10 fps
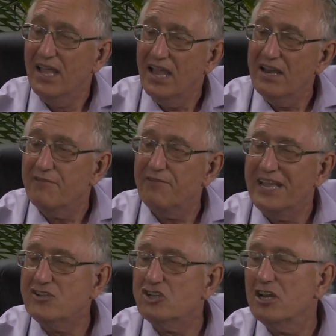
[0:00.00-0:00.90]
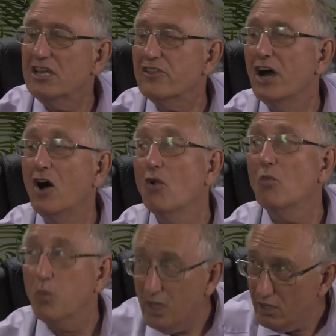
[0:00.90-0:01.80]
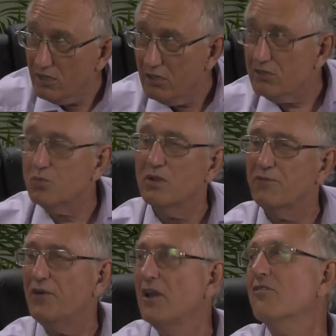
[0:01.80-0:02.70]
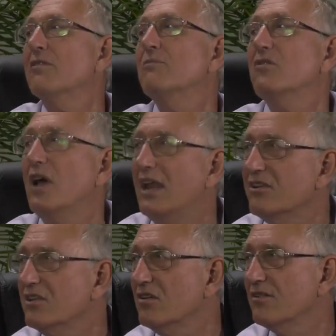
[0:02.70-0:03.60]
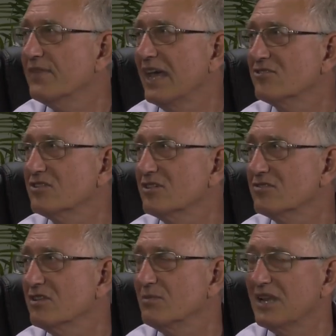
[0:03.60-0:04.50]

and eventually the whole world will follow the morality of that system.